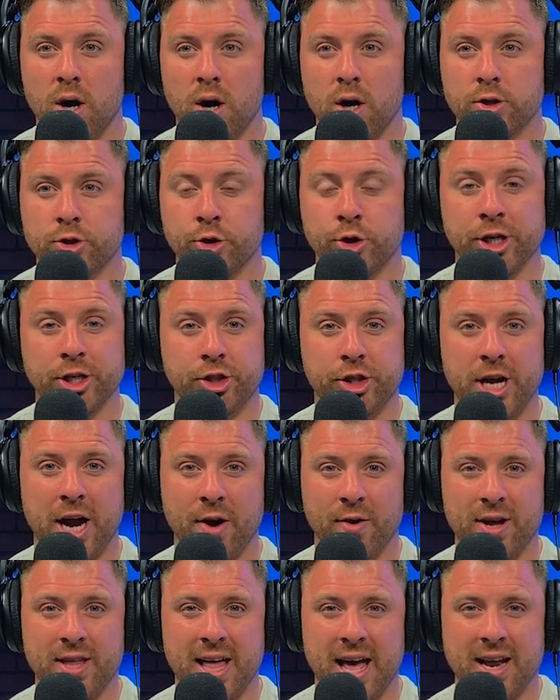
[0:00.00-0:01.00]

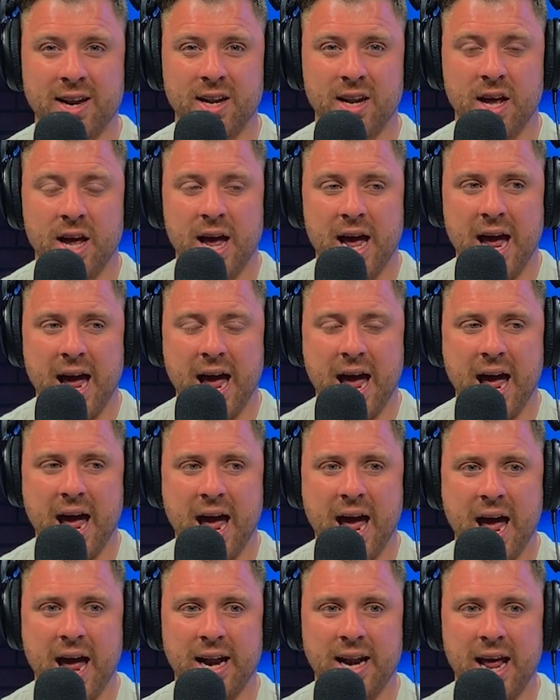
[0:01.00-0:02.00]
judiciary then.
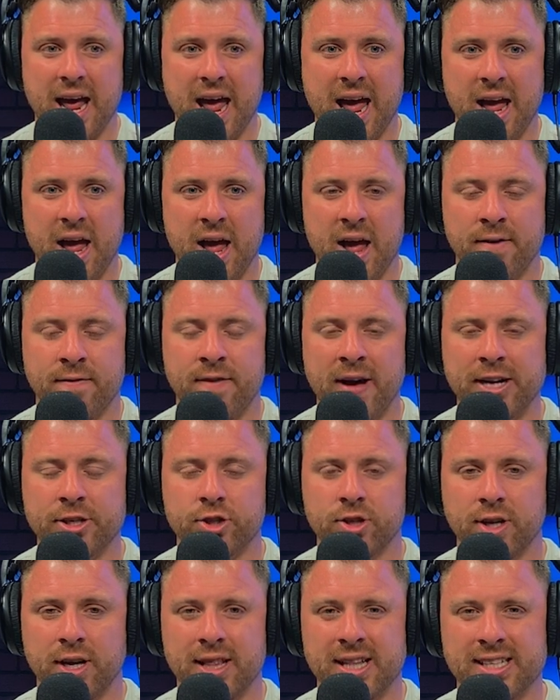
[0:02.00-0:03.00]
And
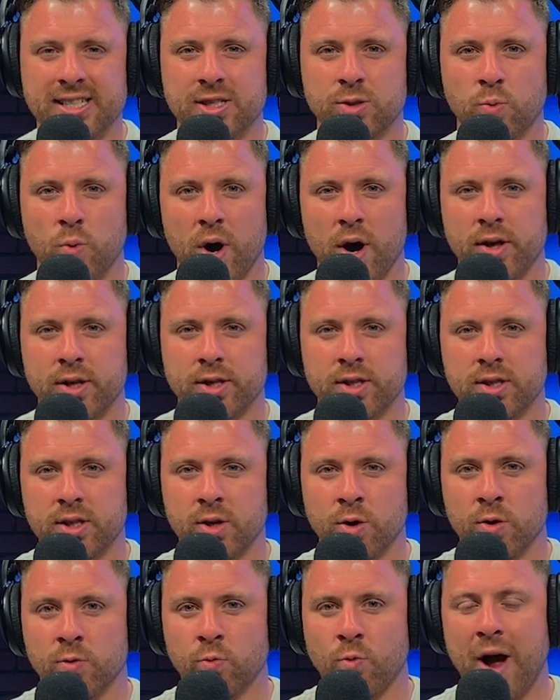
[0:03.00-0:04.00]
eventually, this is where the
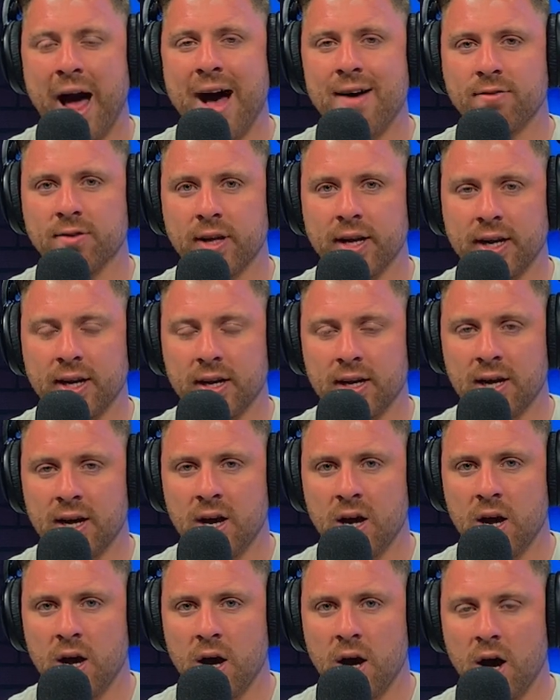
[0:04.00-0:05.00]
unraveling
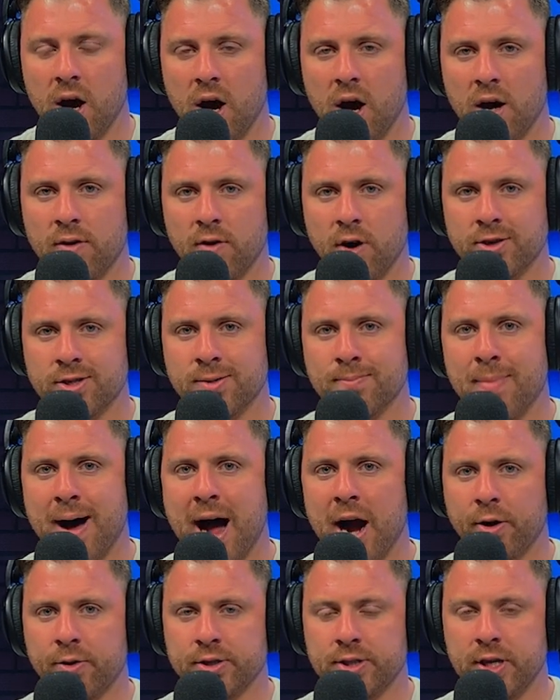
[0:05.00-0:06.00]
of our
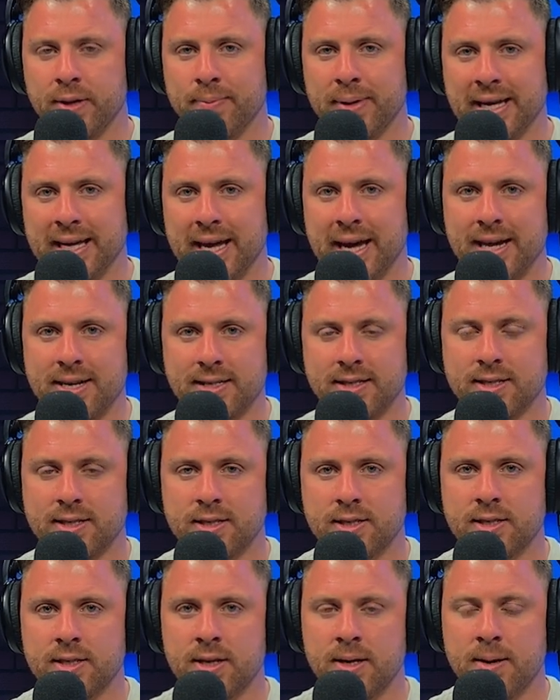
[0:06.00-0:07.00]
democracy begins.
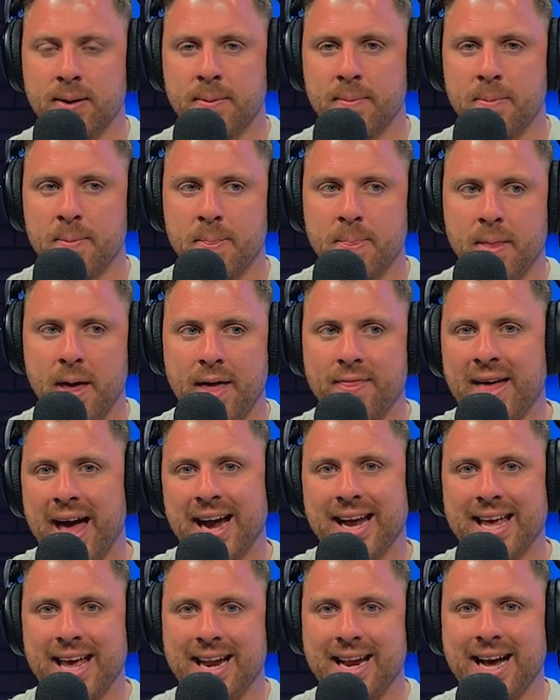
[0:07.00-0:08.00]
And
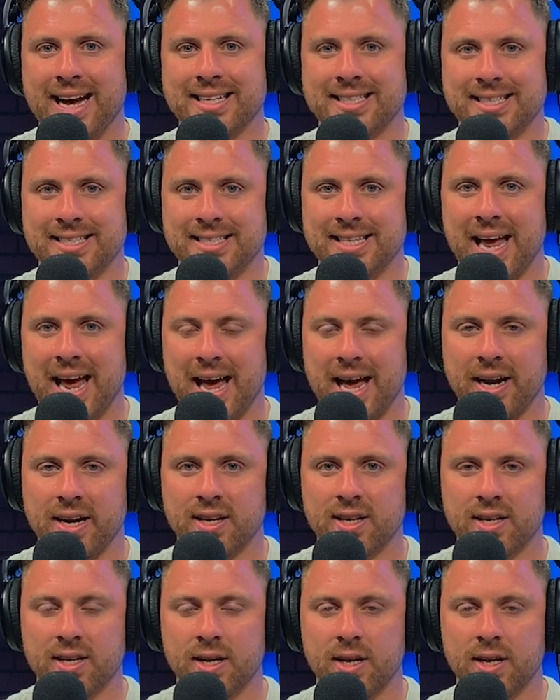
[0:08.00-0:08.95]
that cannot stand.